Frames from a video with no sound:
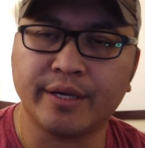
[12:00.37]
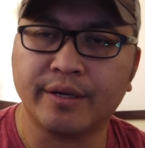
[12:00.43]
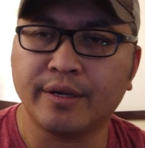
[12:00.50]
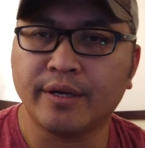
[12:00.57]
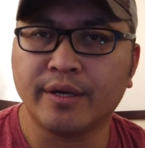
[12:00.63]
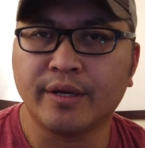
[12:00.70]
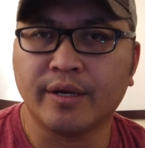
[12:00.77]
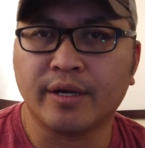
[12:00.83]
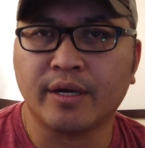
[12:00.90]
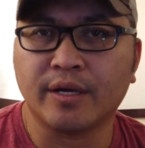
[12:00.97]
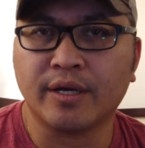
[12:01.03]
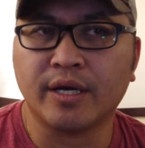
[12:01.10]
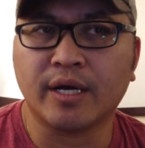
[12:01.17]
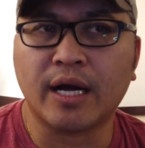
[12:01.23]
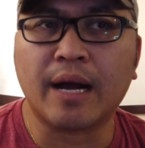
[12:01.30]
any
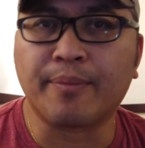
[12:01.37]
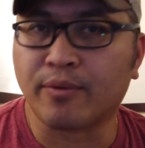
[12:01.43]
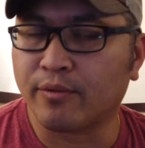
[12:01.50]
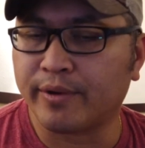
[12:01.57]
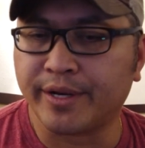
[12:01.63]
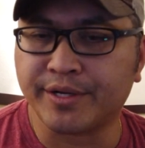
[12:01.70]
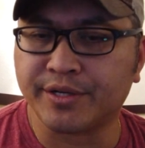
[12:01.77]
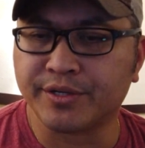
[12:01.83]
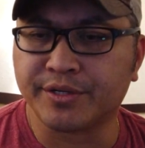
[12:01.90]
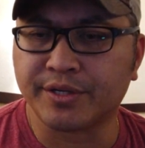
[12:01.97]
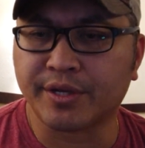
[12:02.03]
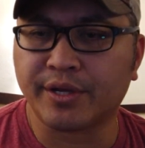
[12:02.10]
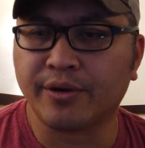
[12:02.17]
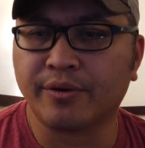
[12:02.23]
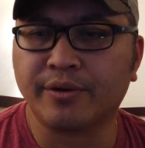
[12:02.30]
operation
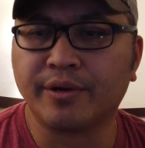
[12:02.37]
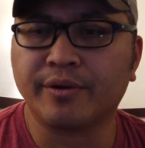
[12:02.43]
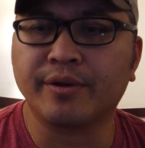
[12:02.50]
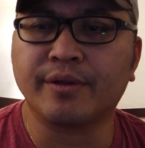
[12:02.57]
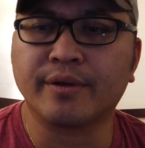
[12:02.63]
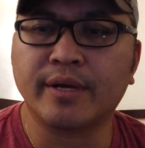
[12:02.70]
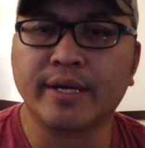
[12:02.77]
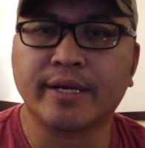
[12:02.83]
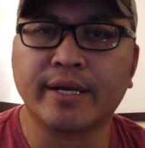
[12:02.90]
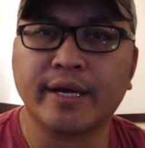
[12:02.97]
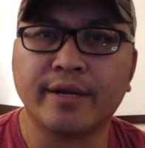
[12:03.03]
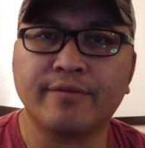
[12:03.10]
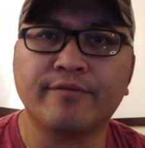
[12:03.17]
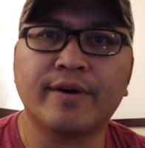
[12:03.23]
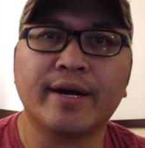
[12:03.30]
security or anything like
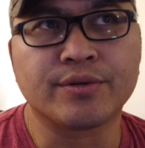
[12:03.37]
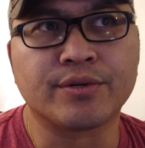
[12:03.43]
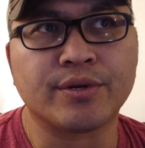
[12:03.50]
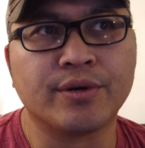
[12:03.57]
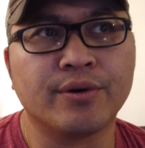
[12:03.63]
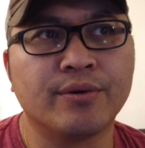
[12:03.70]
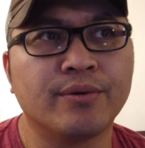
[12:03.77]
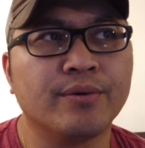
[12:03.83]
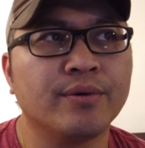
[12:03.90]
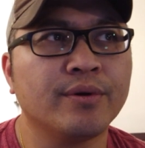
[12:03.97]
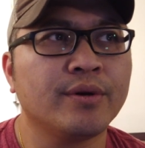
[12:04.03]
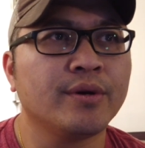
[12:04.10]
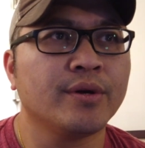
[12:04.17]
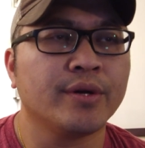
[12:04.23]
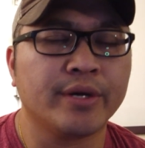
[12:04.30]
that. So
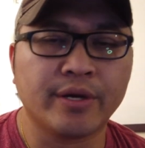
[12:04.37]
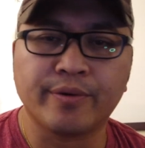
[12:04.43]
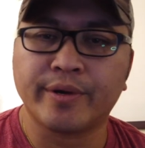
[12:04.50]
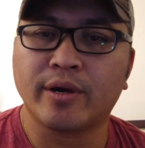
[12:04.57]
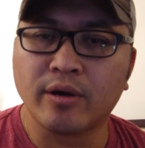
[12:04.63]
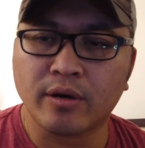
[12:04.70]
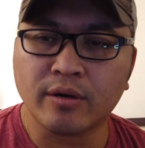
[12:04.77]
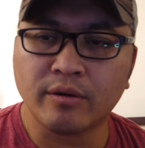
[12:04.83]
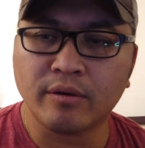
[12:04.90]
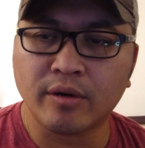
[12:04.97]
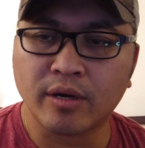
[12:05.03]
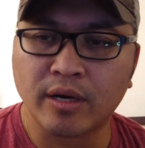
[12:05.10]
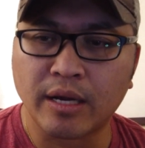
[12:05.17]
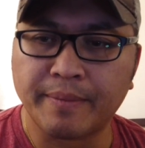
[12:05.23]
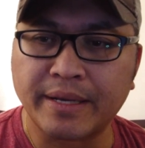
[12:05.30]
here we are.
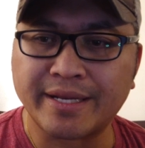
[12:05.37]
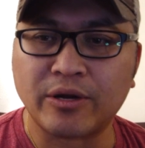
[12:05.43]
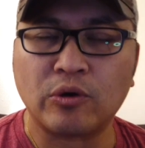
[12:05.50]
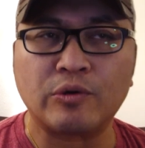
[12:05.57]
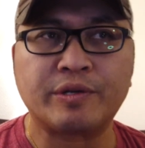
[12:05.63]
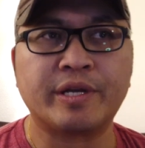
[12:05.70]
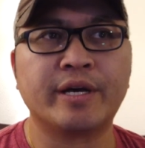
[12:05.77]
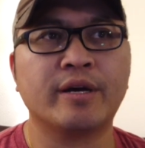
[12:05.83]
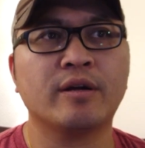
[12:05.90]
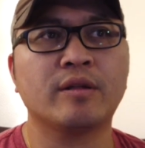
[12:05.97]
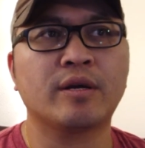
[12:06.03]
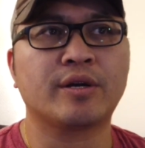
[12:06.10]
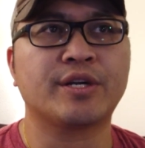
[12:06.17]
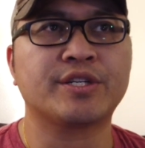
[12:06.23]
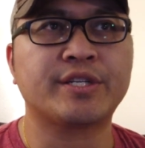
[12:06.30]
I'm at the
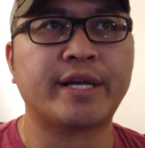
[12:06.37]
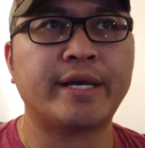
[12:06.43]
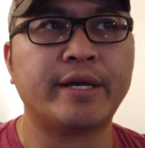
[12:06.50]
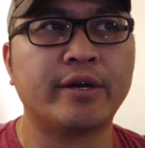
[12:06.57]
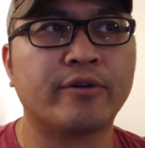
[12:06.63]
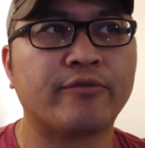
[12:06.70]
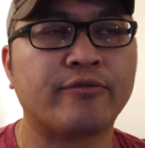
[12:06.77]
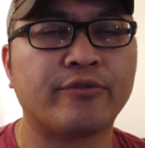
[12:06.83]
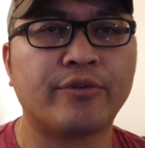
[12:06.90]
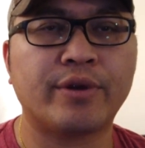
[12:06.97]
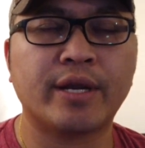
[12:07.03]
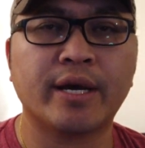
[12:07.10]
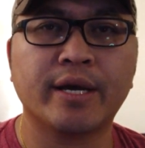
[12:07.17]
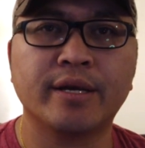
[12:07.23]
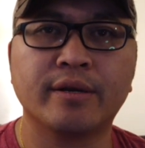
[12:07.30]
hotel. I'm going to stay here for
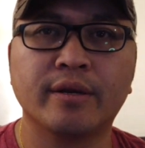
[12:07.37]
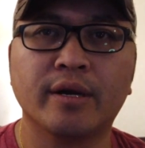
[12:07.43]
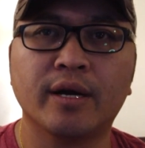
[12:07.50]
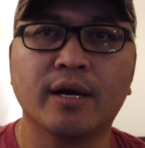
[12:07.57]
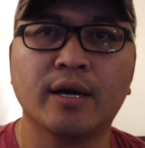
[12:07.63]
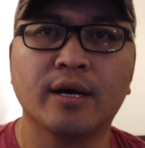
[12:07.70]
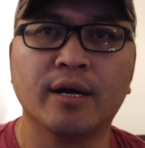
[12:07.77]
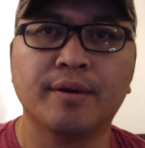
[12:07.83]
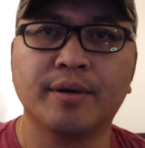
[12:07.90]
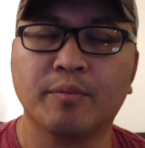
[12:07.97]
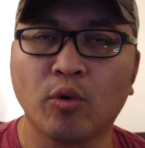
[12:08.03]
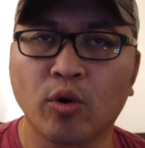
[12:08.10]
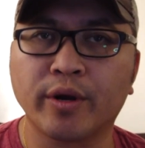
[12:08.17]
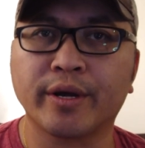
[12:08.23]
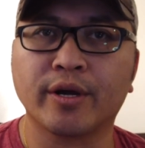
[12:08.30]
the night.
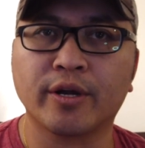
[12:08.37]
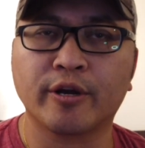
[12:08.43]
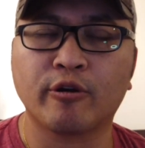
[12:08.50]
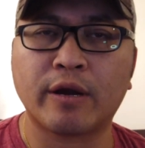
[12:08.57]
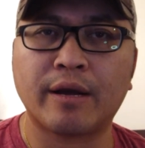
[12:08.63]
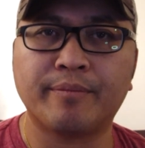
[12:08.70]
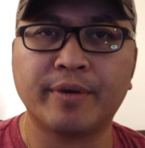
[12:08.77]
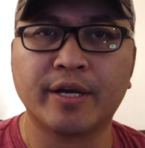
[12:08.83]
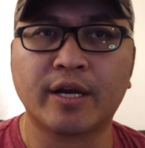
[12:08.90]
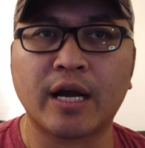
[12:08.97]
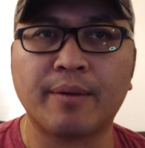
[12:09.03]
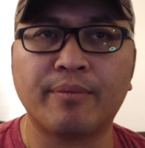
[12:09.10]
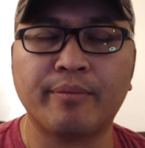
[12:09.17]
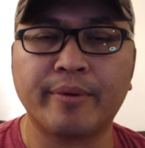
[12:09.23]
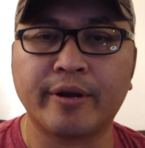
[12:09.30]
In the morning, I'm going to grab me a
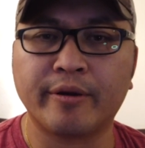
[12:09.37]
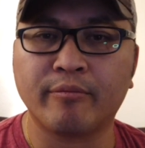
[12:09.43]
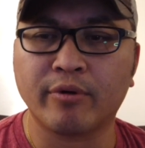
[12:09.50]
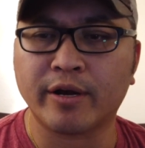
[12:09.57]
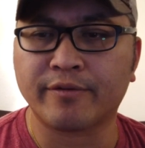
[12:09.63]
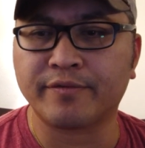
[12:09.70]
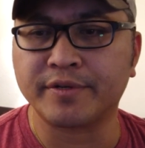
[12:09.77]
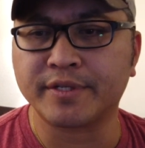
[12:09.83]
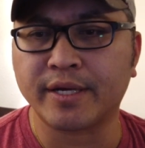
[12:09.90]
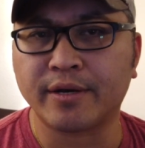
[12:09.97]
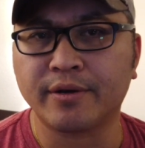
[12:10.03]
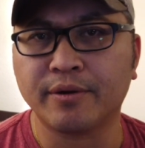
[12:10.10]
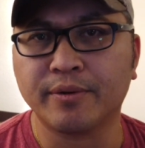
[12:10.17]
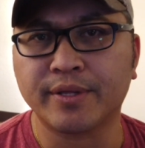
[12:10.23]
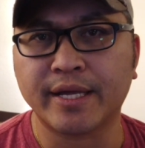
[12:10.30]
complimentary
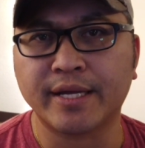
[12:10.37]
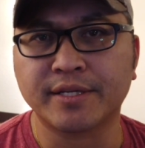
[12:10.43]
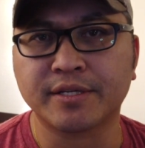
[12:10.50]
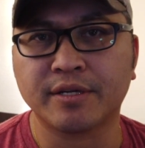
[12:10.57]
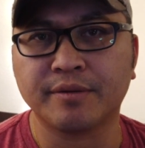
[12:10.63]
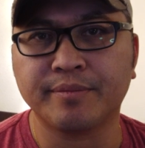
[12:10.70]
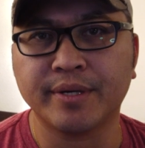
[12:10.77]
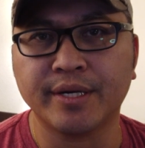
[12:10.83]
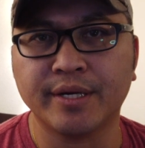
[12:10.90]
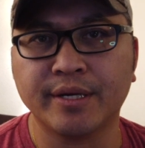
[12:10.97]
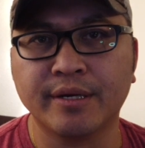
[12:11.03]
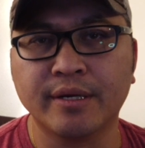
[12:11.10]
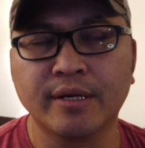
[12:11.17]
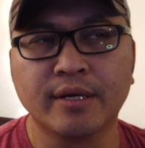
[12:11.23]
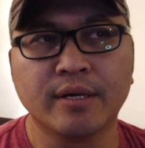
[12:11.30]
breakfast. I don't know what that's going to
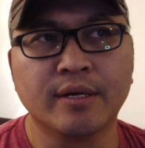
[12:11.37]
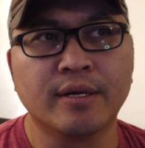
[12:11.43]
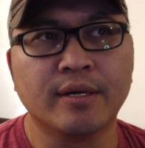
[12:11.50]
be.